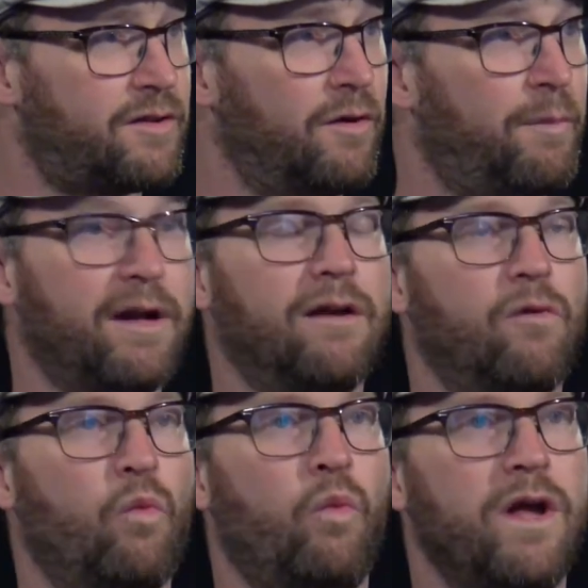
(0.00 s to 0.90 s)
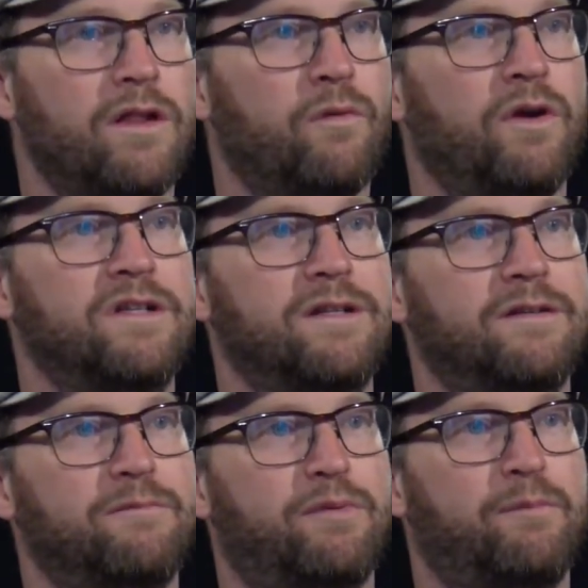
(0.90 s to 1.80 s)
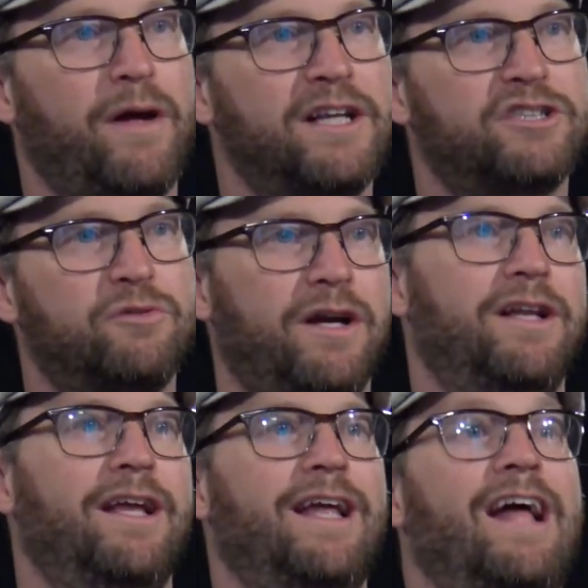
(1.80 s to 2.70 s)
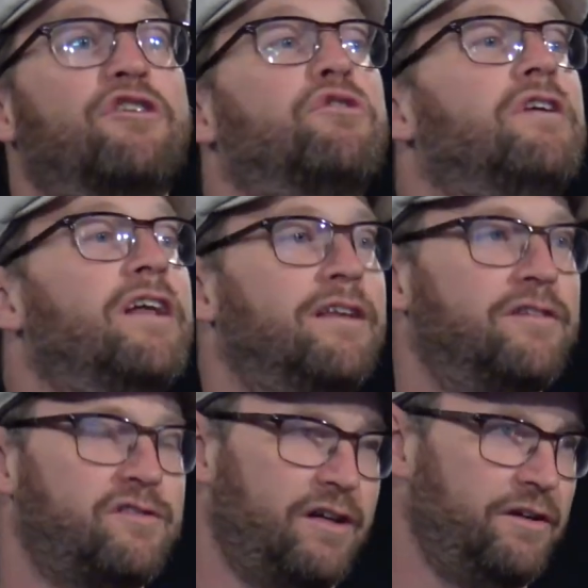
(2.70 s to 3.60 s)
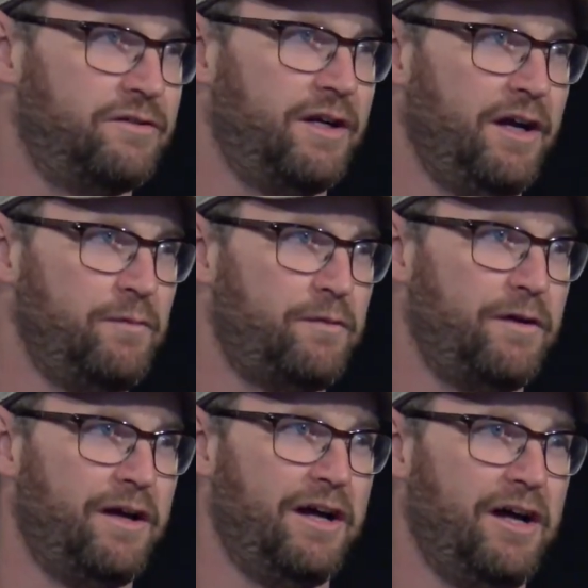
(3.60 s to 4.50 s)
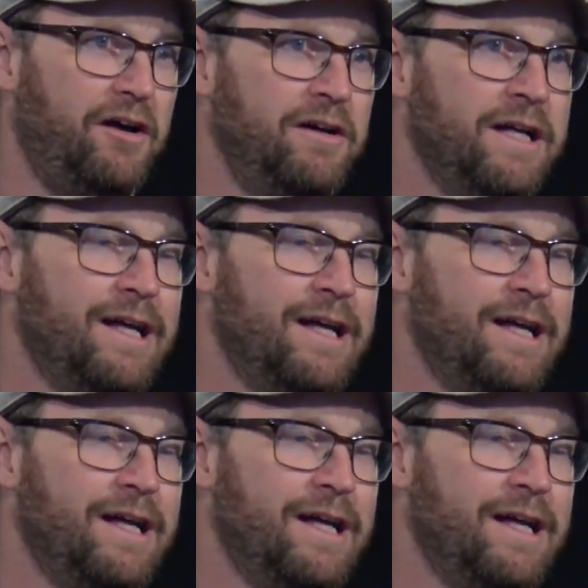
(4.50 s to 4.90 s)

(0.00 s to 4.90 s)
So, but we are the one perpetuating and creating the stereotype uh,